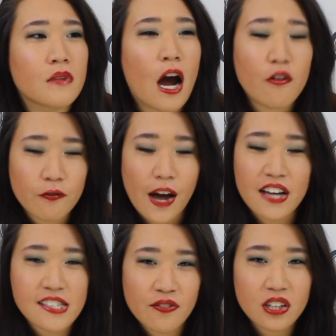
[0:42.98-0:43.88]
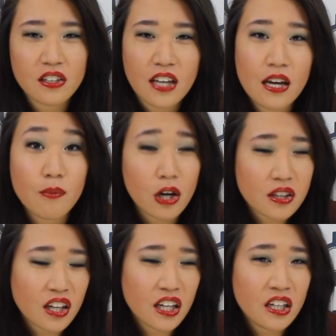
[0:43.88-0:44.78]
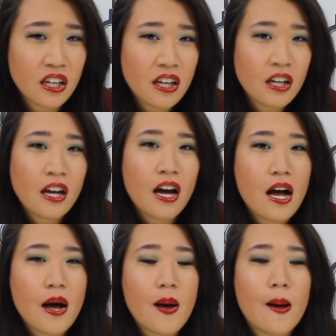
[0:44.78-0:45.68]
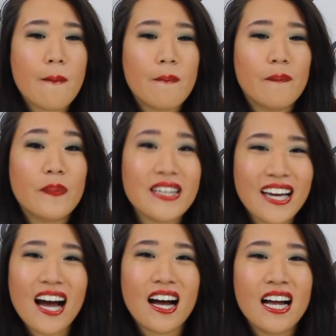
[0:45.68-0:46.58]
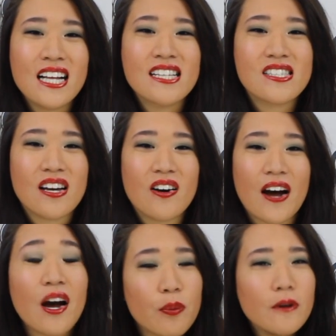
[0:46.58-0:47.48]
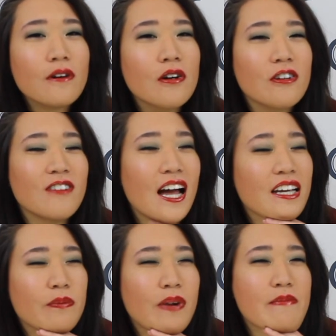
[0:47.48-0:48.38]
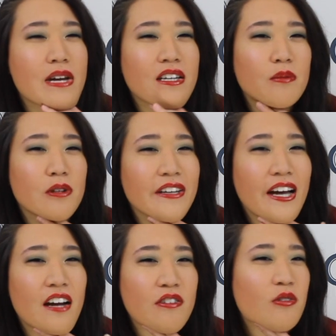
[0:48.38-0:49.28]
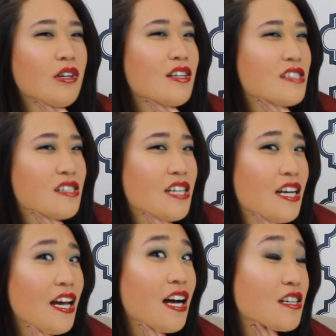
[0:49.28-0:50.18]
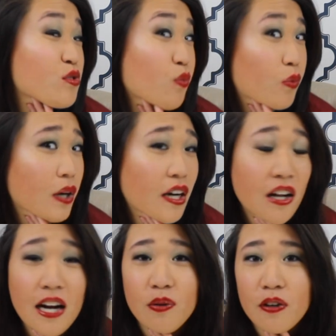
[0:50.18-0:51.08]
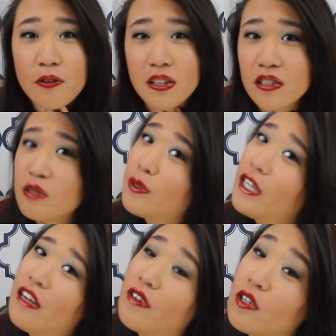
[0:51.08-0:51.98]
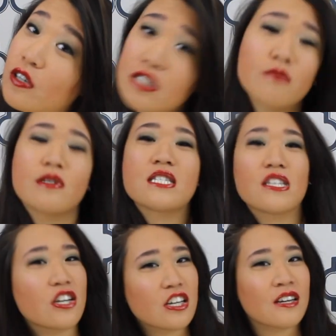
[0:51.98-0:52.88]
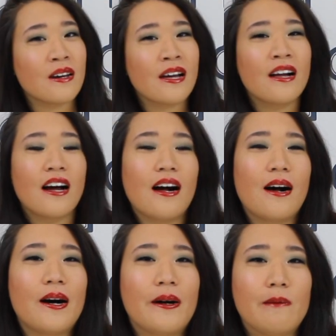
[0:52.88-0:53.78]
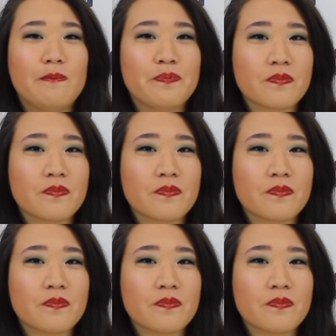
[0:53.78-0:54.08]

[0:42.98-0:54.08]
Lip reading: fast everything came online. But yeah, so I hope you all like my makeup look I have going on today as well. I went for a little bit of a Christmas look. I